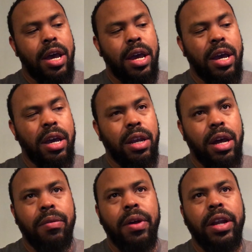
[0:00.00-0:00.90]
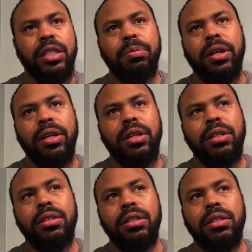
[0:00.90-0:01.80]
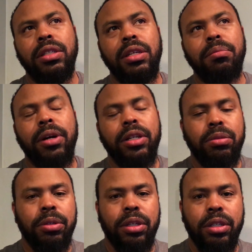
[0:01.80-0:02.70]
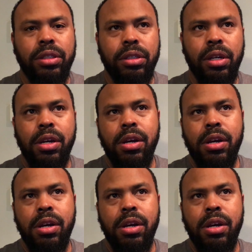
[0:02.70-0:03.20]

and I'm not expecting to see much with this.